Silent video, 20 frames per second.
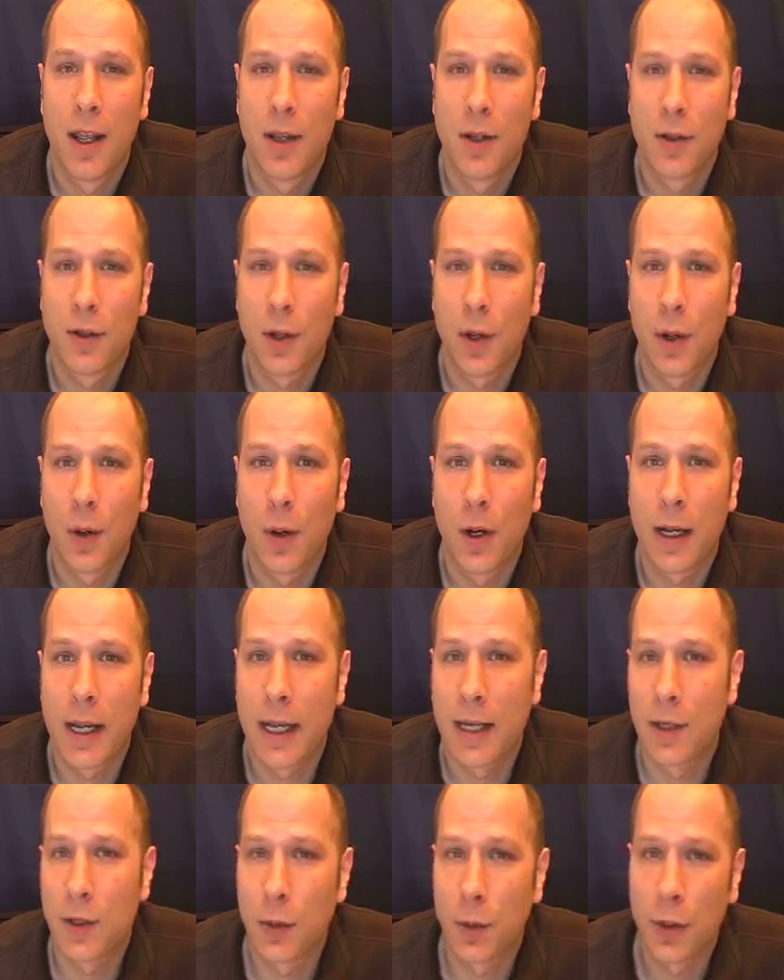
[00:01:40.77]
So
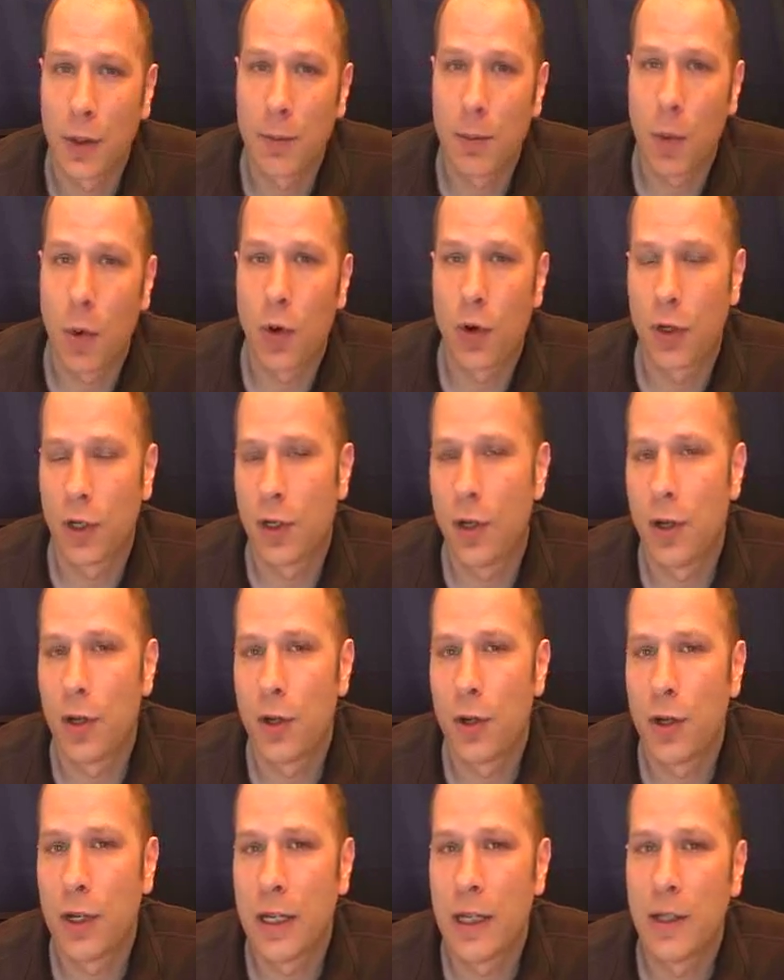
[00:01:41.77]
again, it's really important to know
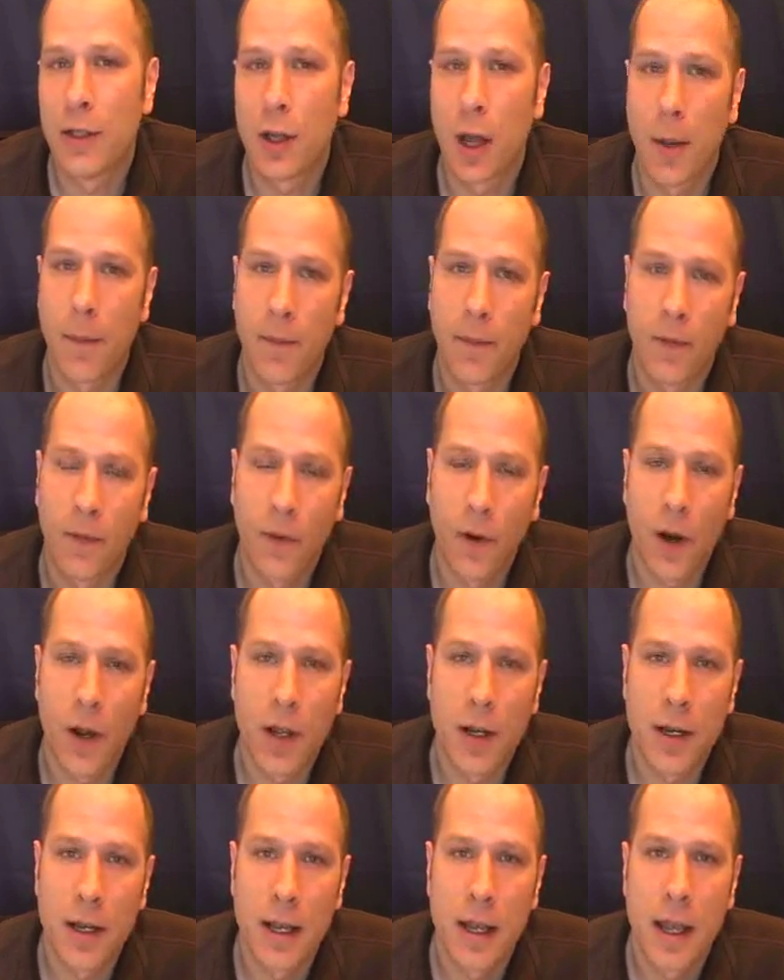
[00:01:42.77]
your needs up
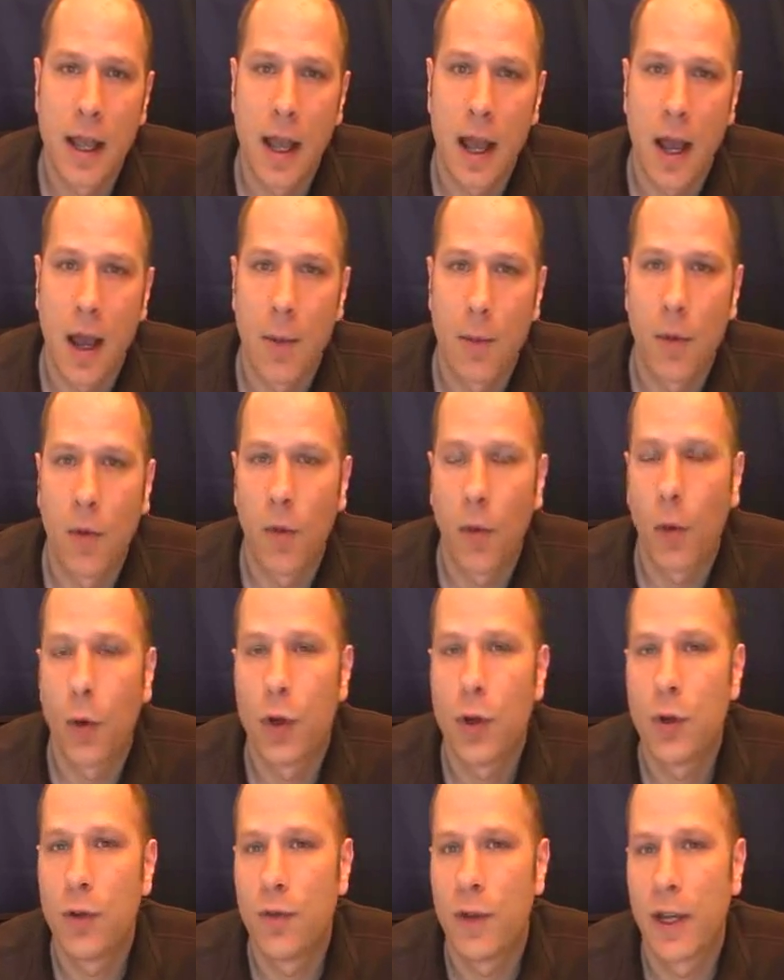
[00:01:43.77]
front before
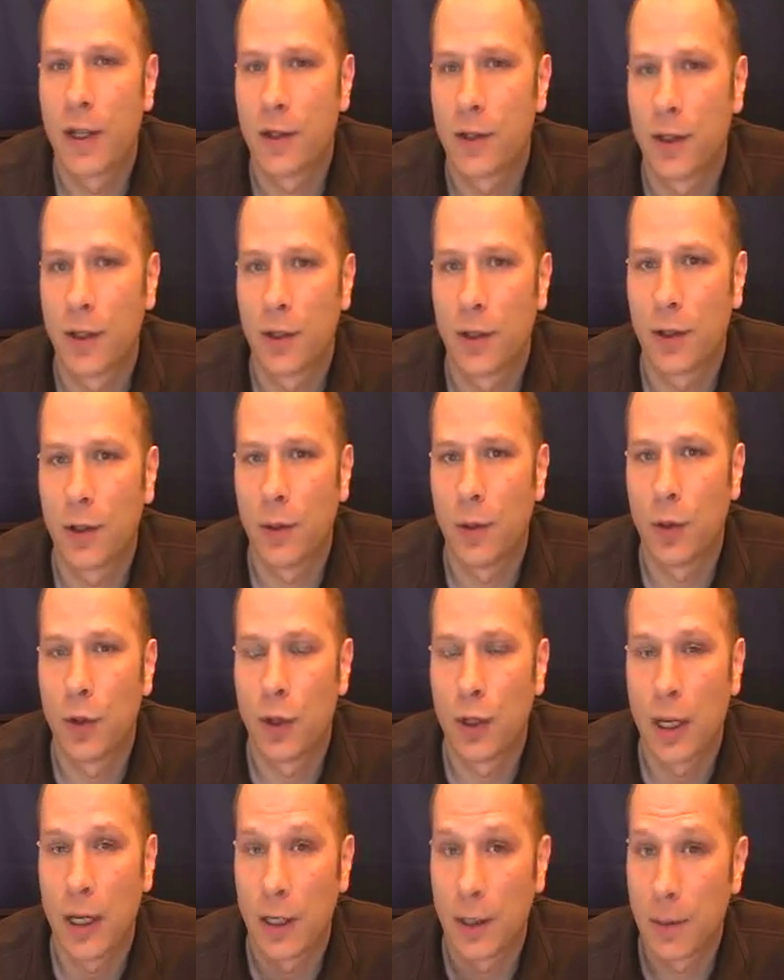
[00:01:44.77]
you invest in the
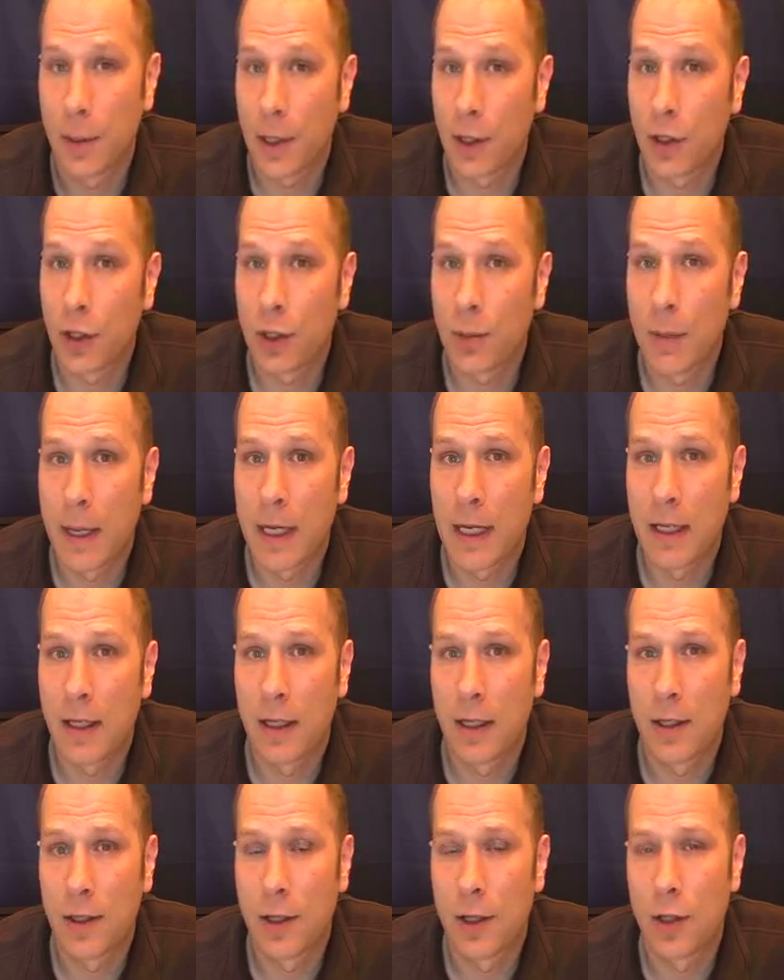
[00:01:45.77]
solution, and especially in making
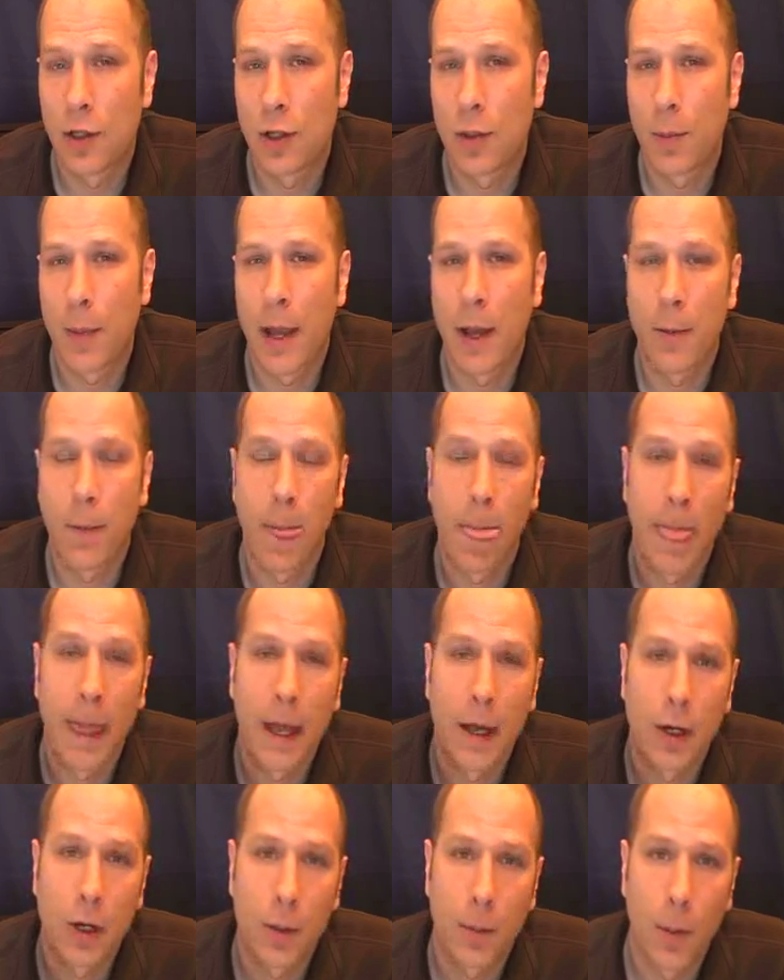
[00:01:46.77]
the decision about
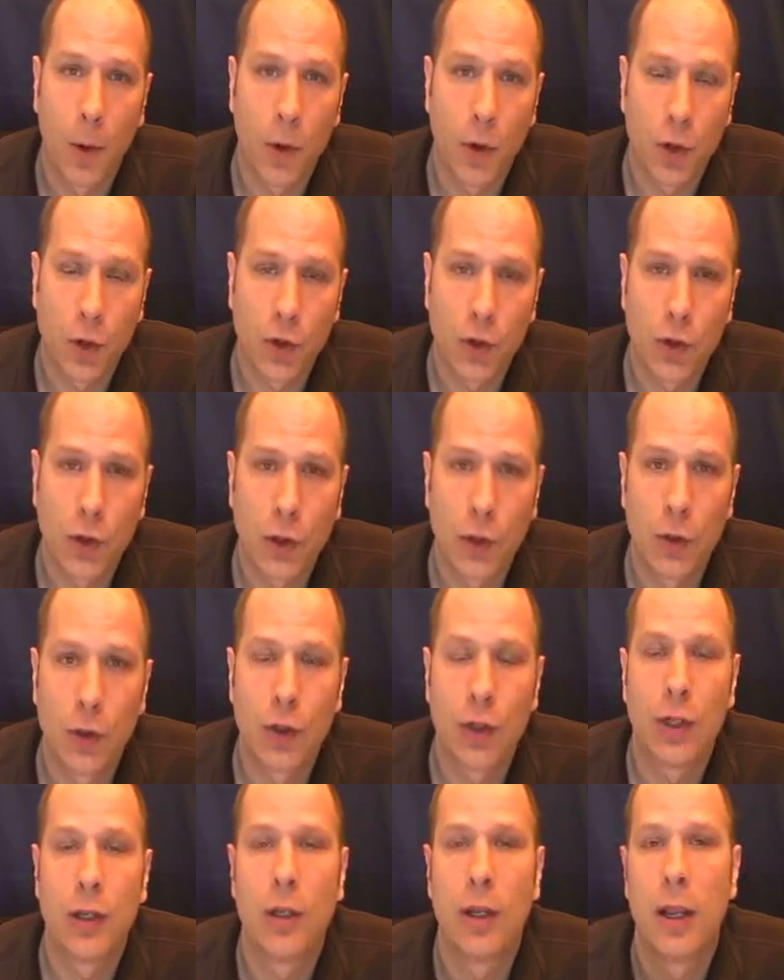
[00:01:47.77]
a commercial
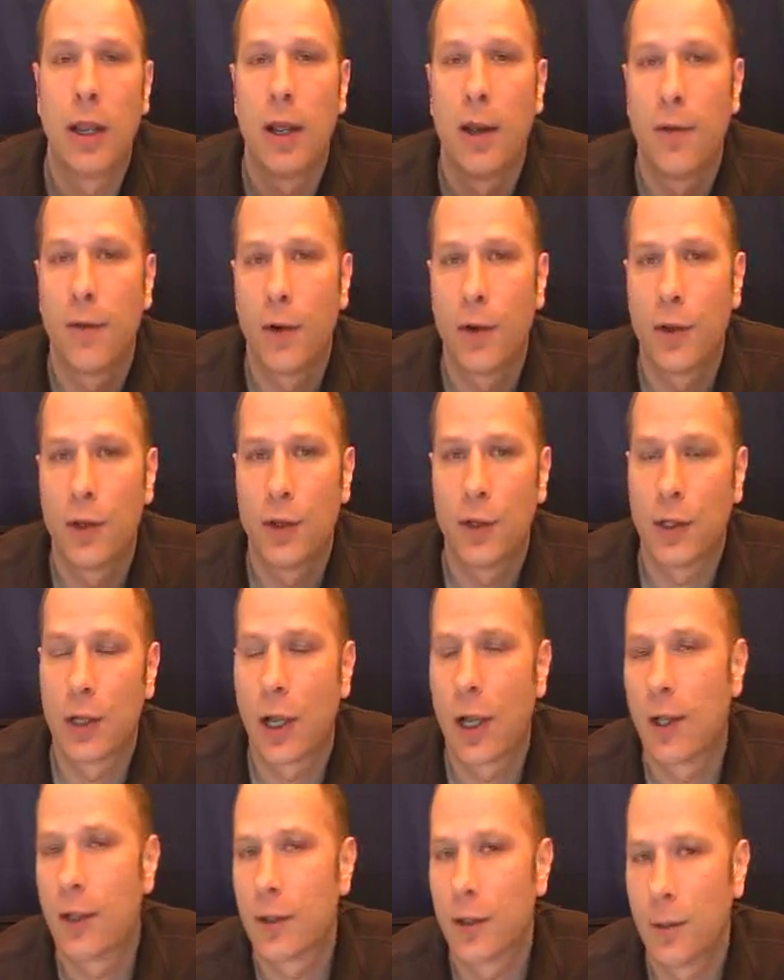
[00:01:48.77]
solution versus a
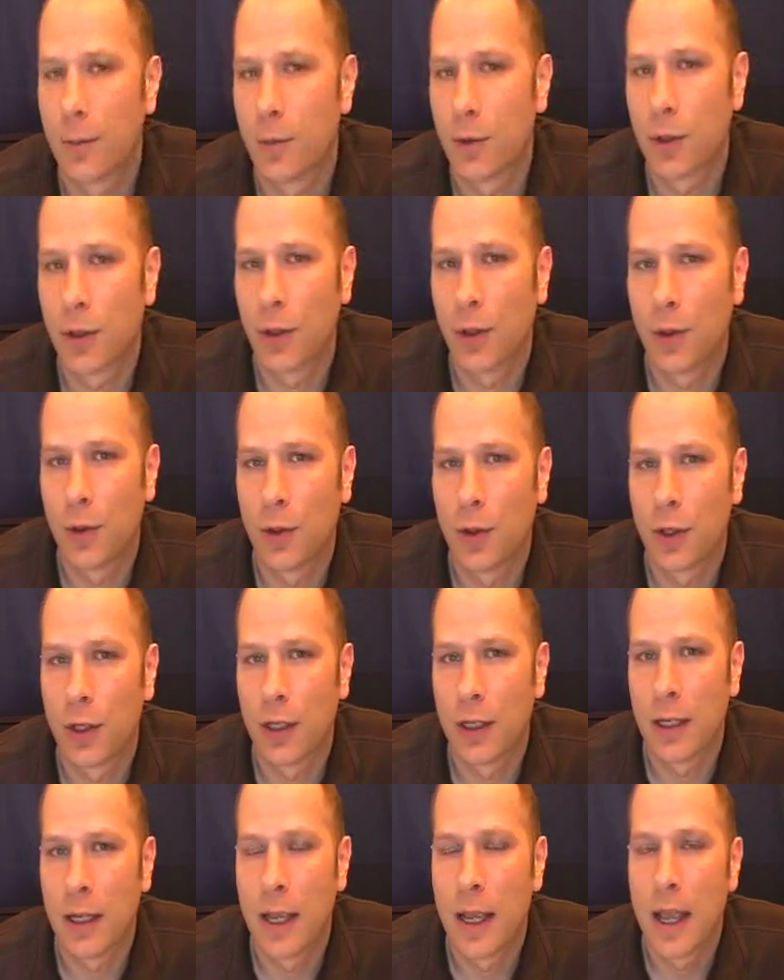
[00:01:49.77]
custom
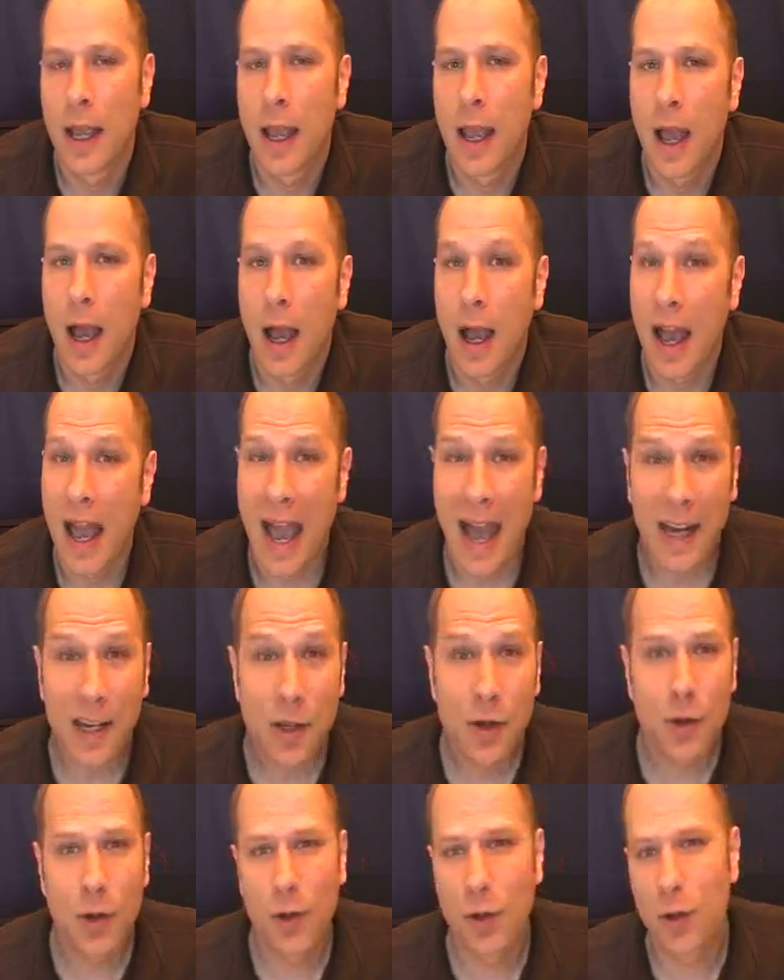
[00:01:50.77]
solution. How do
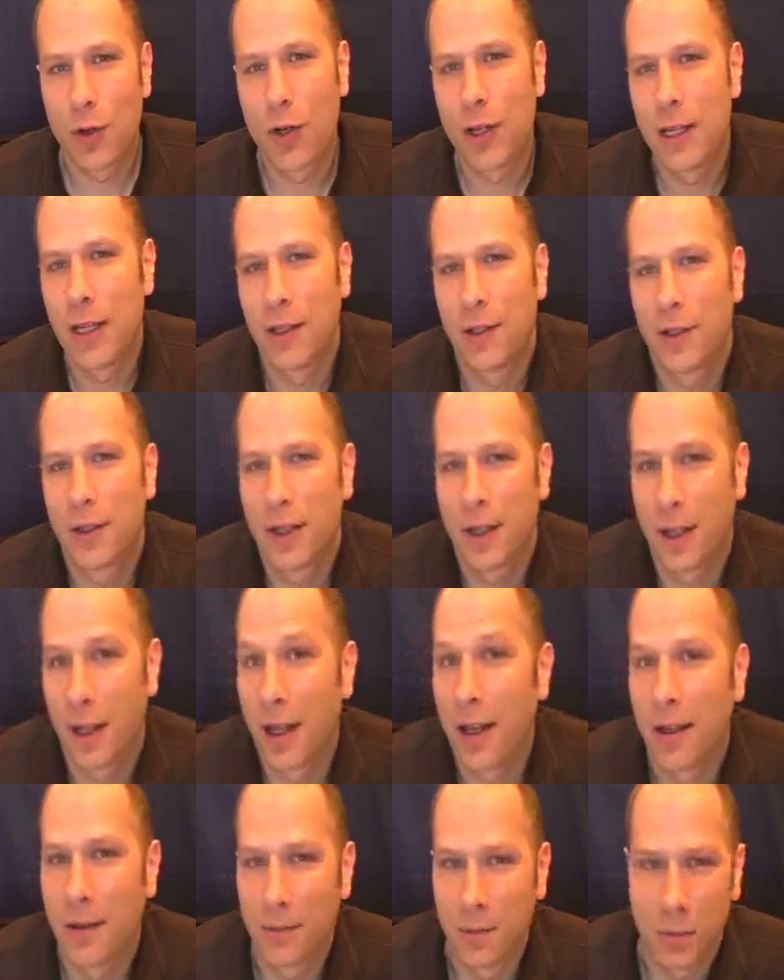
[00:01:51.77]
you know your needs?
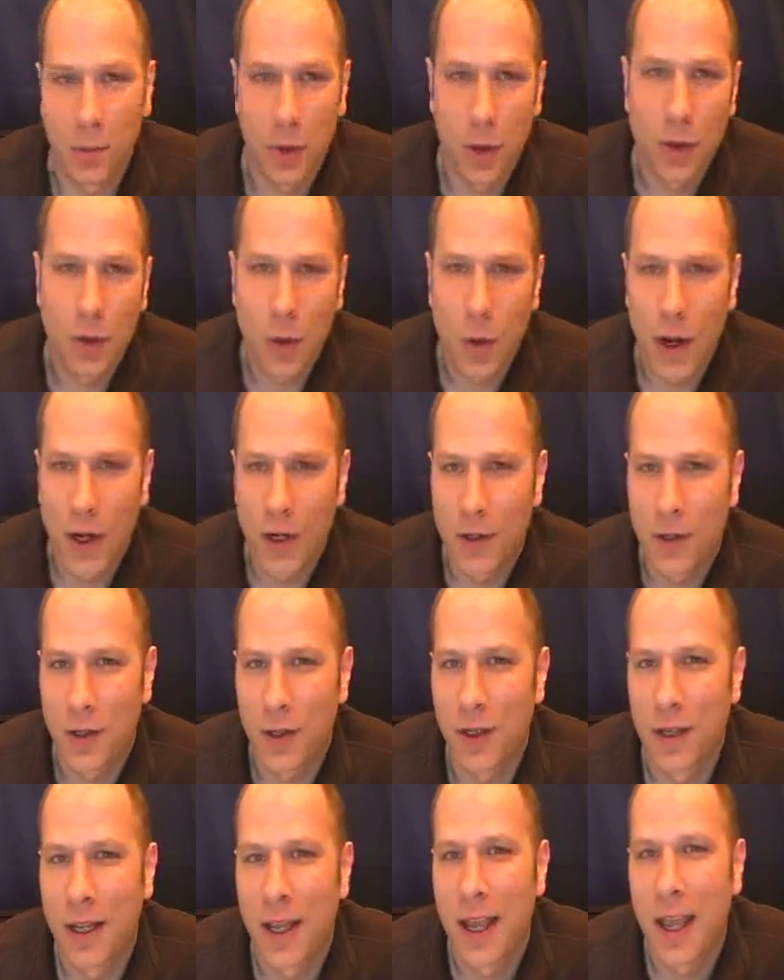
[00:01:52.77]
Good question.